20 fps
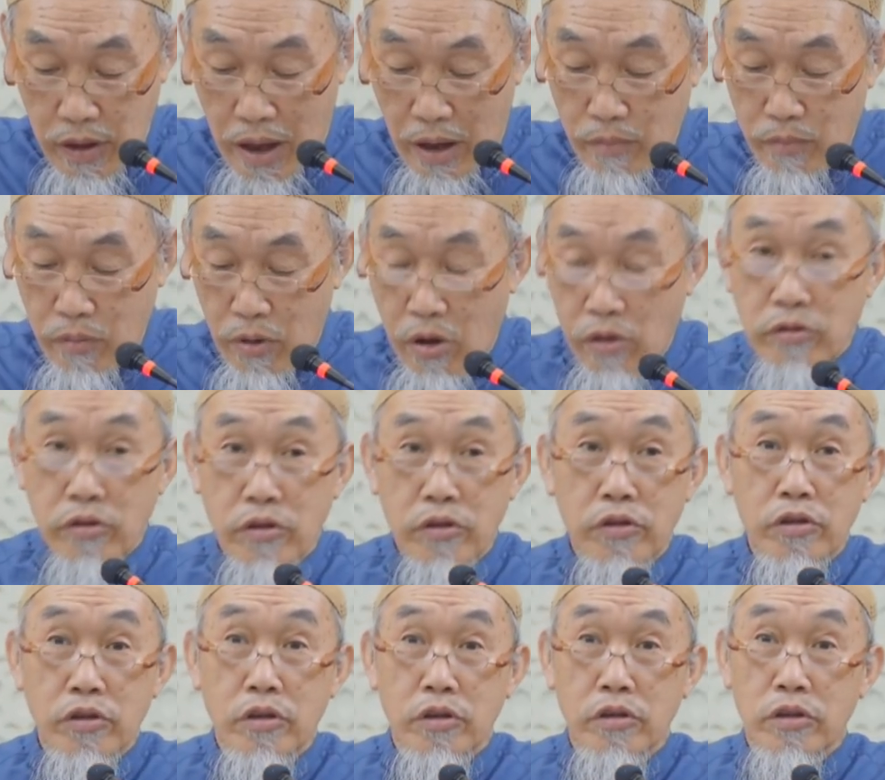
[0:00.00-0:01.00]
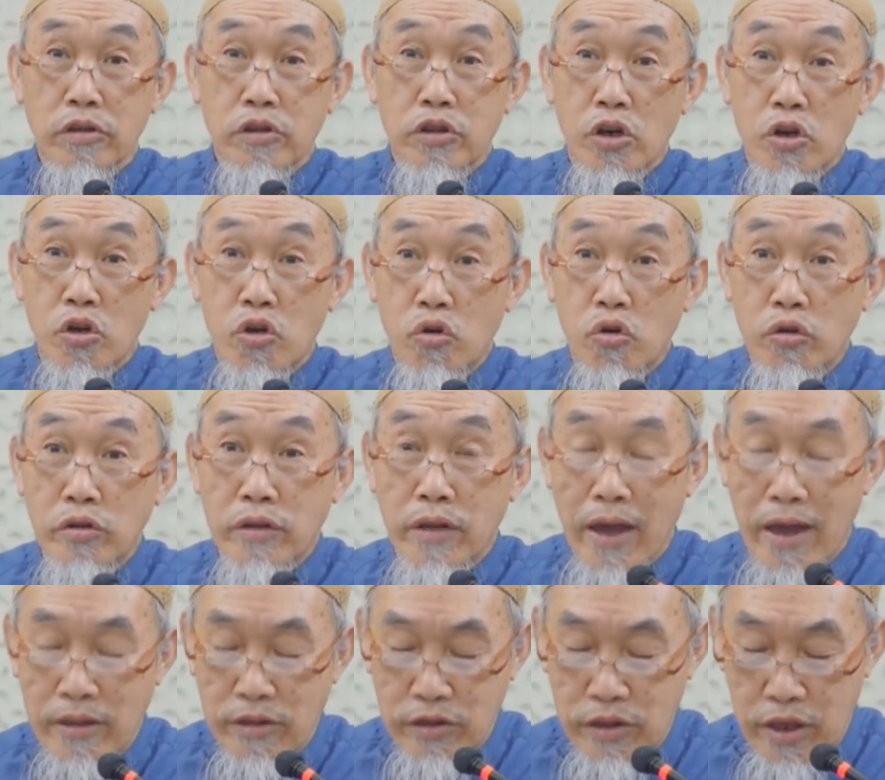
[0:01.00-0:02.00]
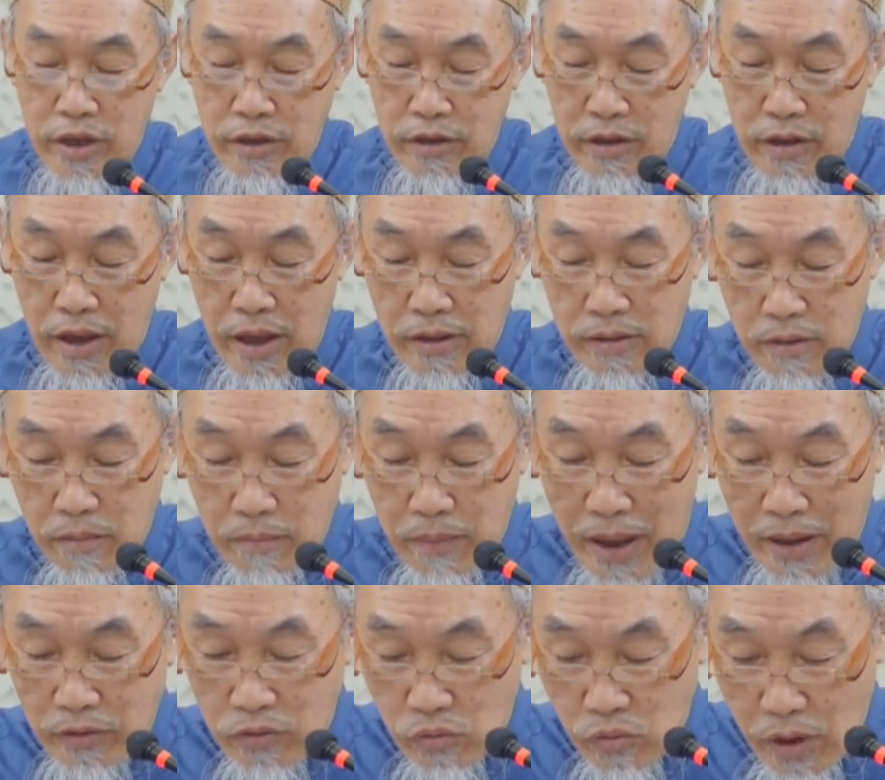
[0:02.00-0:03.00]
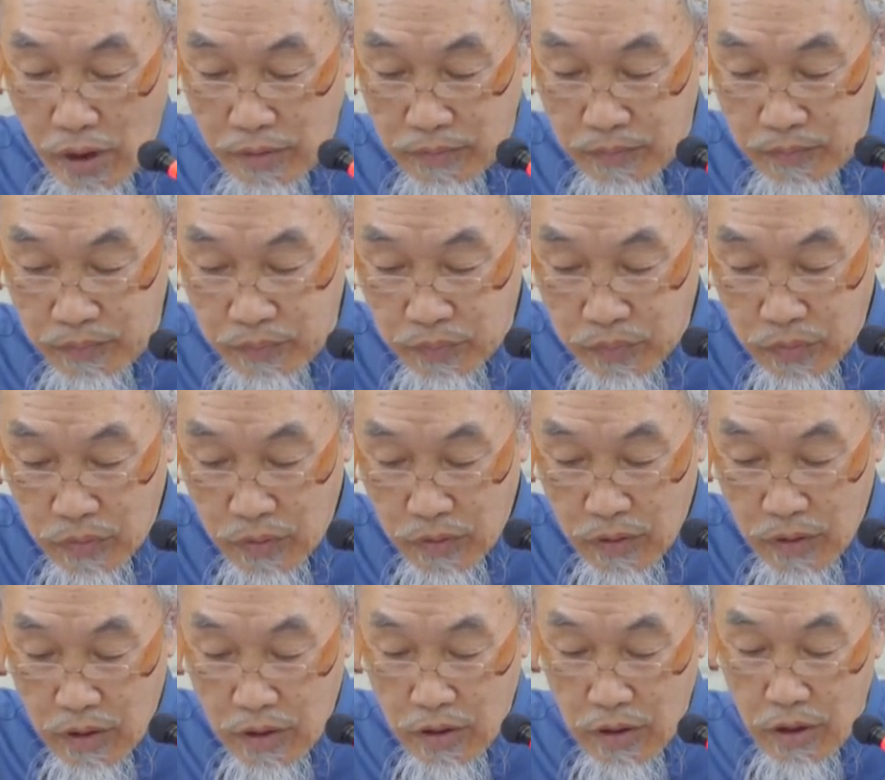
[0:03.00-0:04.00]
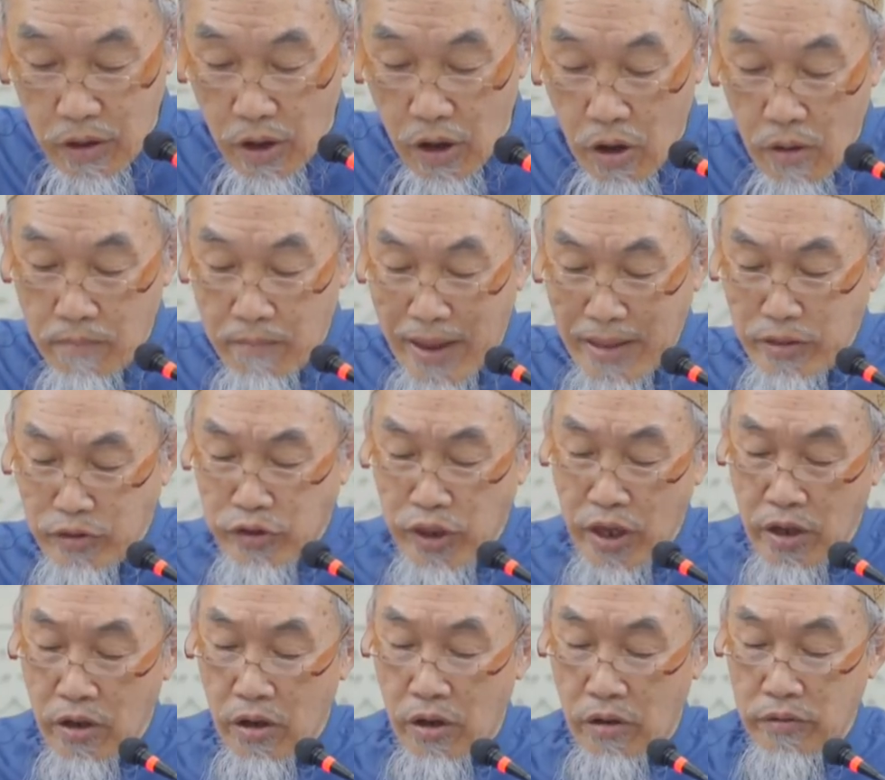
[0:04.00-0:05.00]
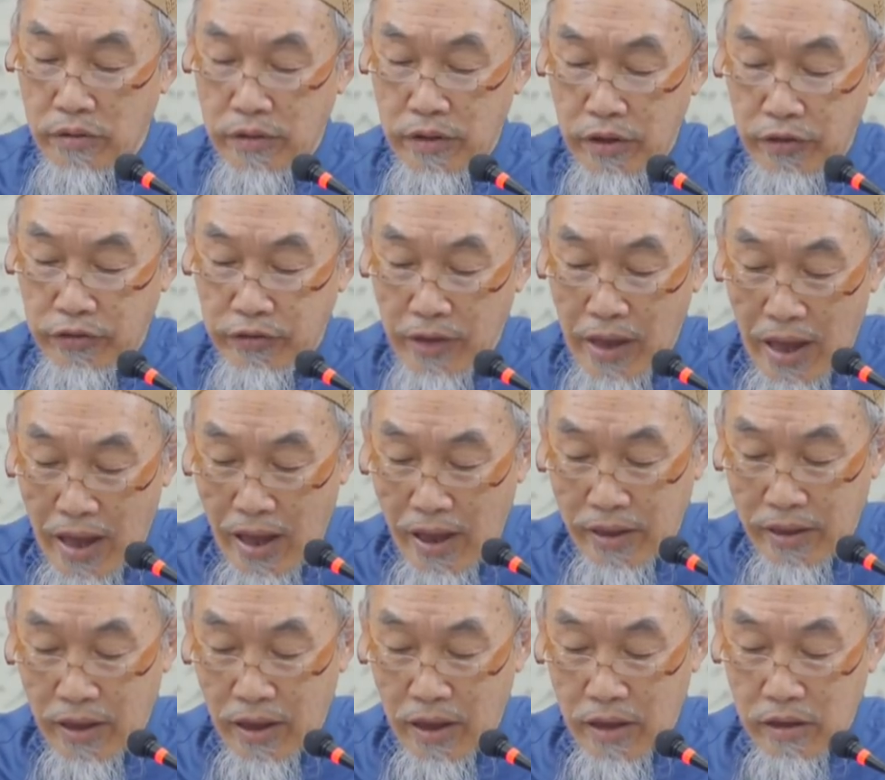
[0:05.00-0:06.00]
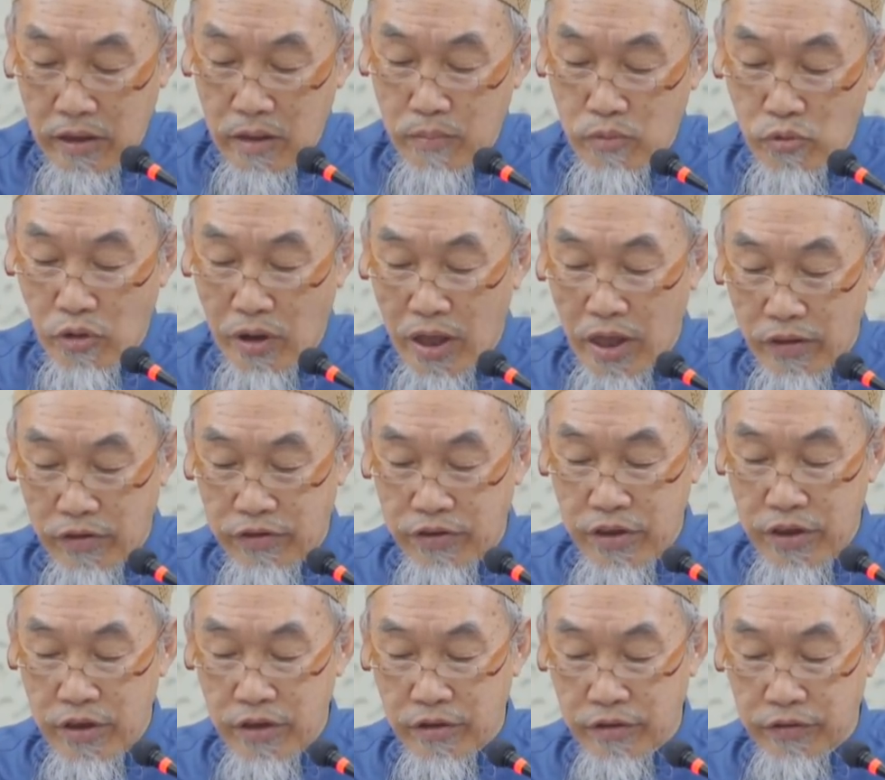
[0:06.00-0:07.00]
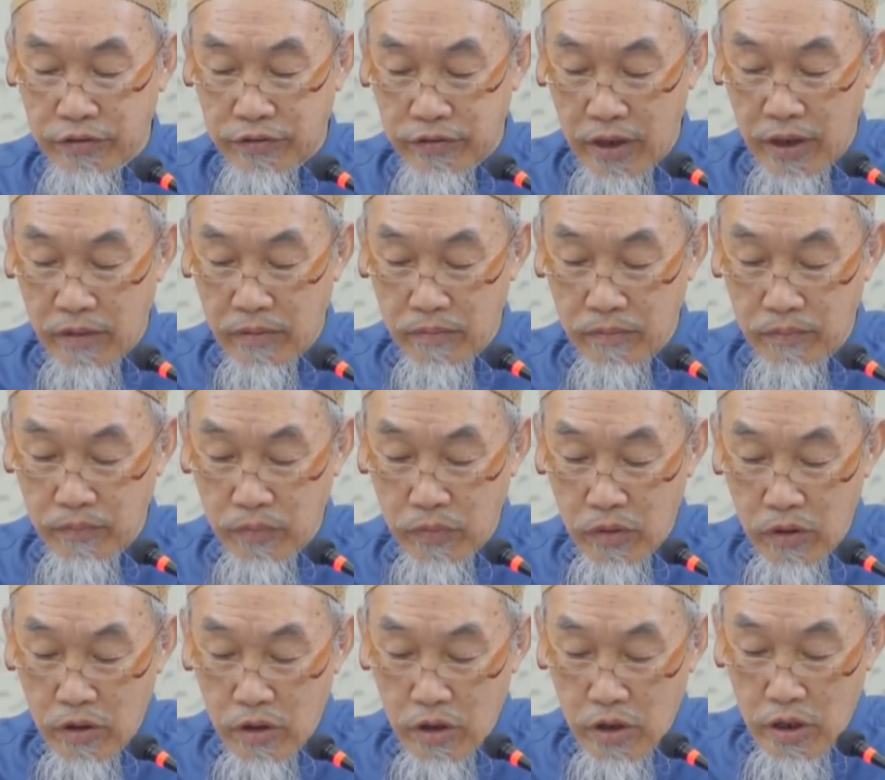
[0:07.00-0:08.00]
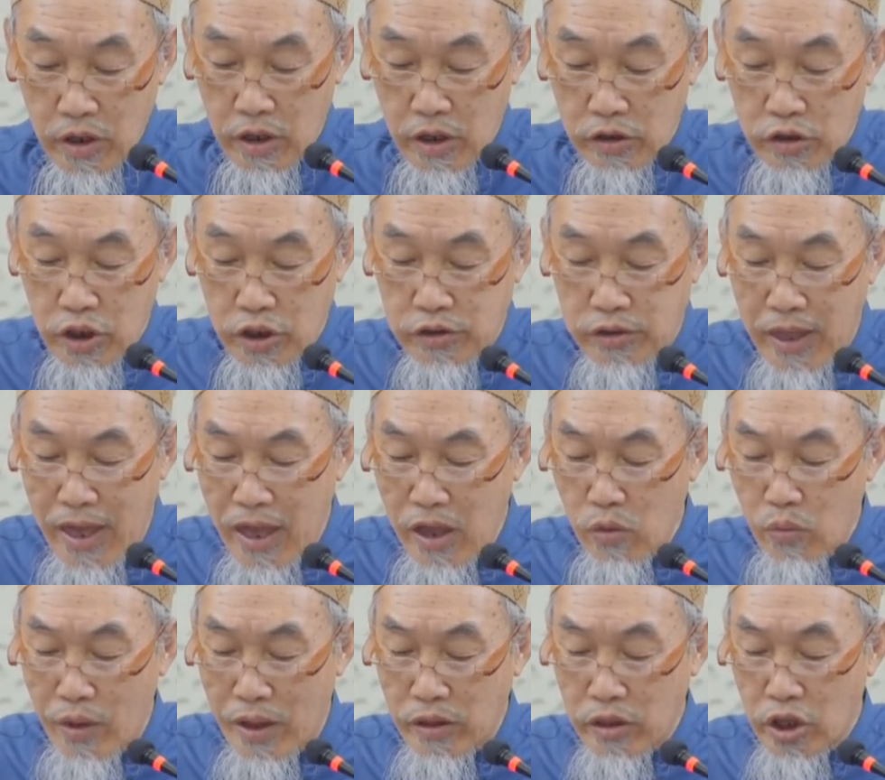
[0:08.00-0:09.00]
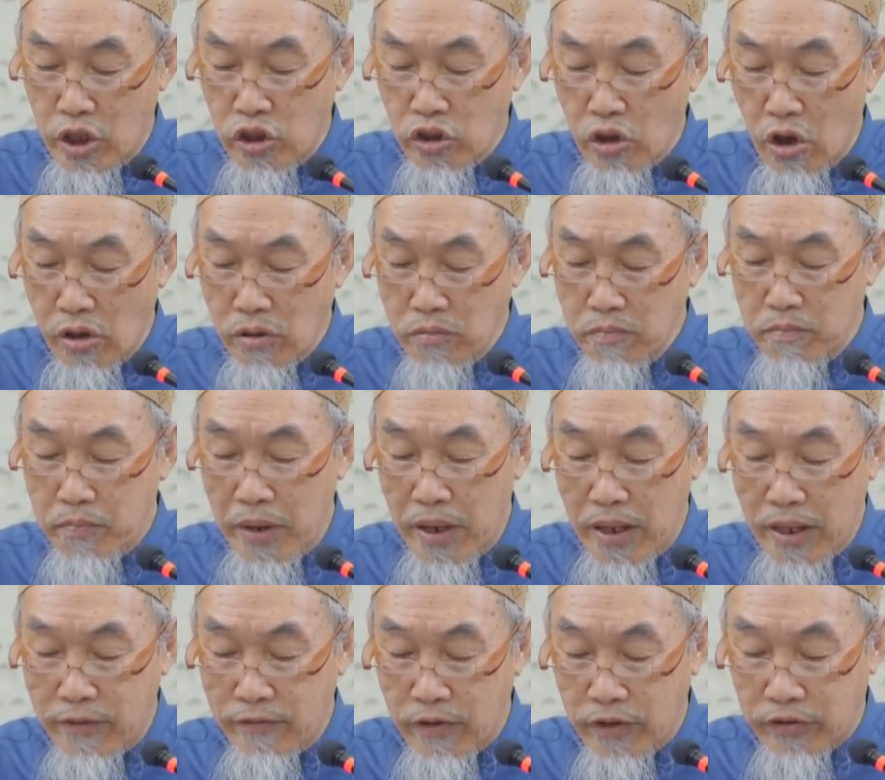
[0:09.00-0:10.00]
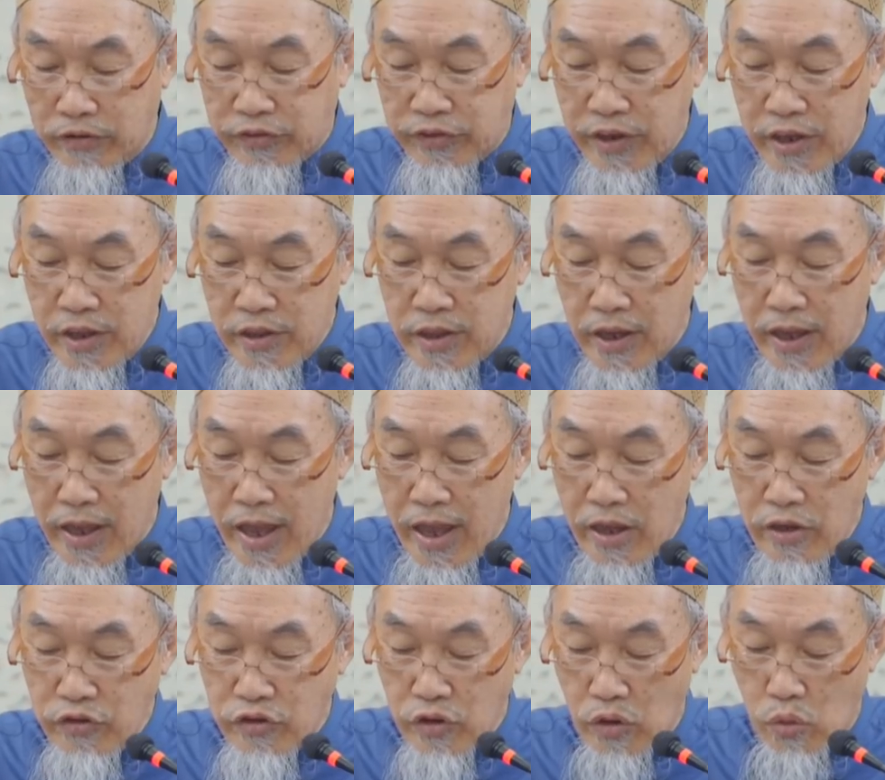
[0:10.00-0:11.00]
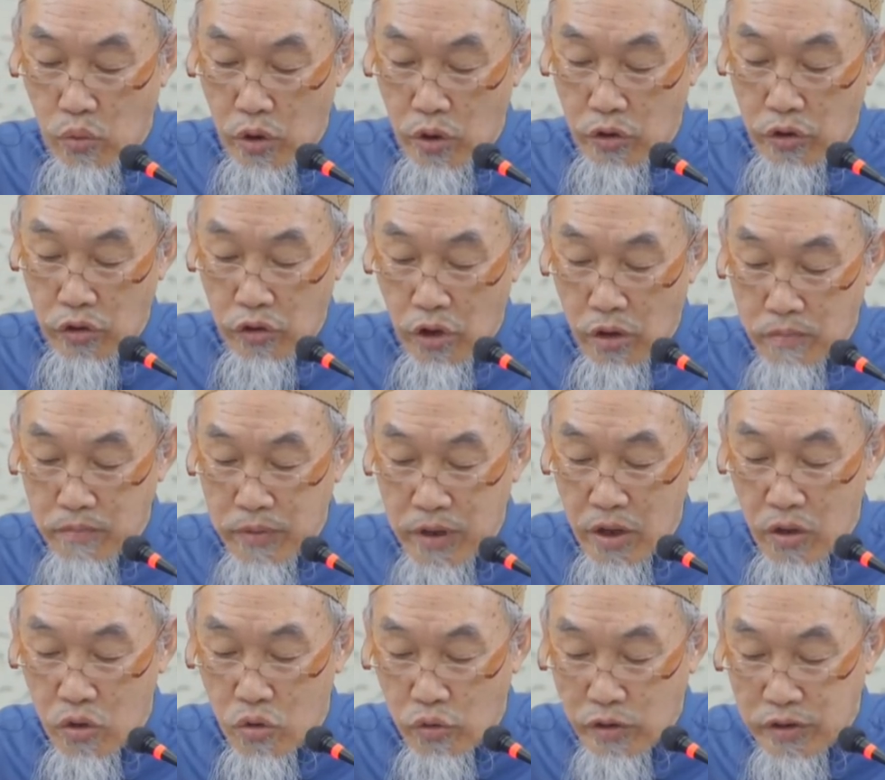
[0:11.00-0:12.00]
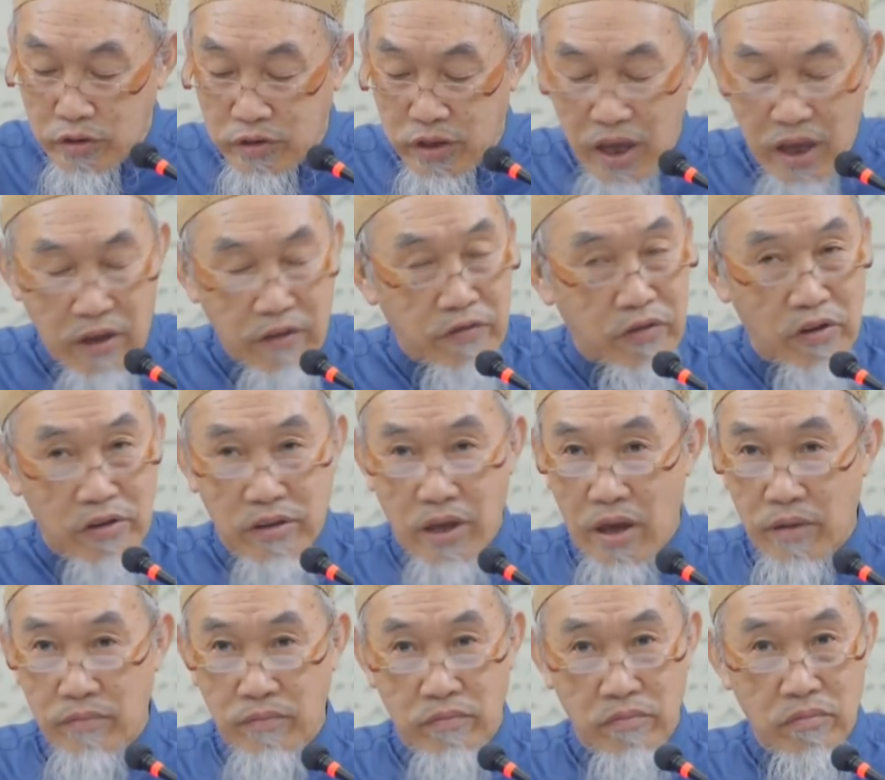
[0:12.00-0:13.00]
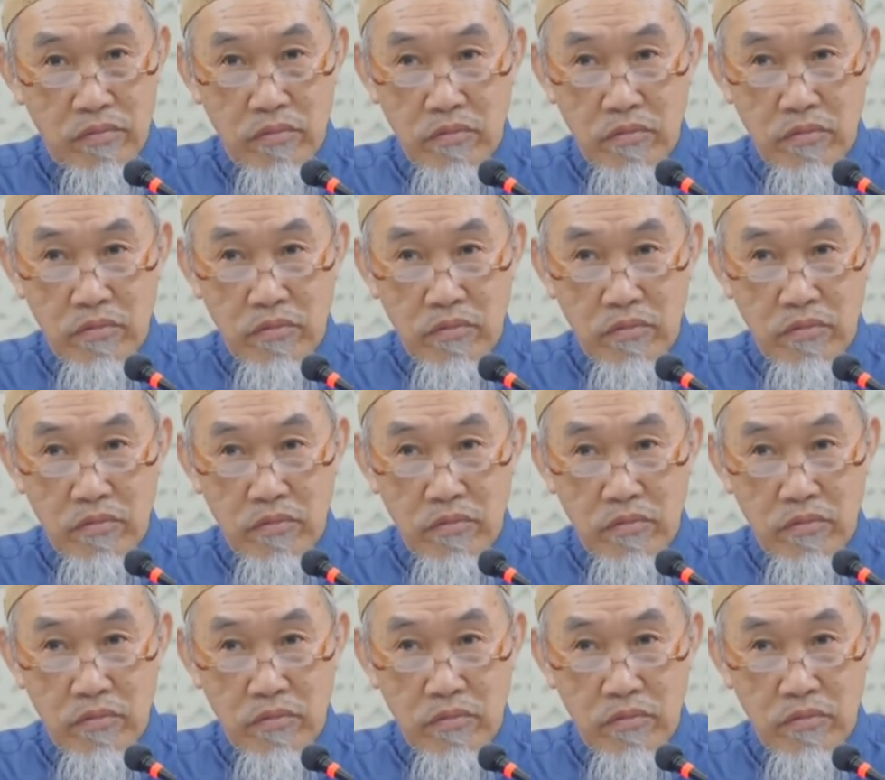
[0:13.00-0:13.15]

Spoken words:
about the good ending and the bad one. Commenting on this ayah, Ibn Kathir said, the day when the non-believers see the angel will not be a good day for them.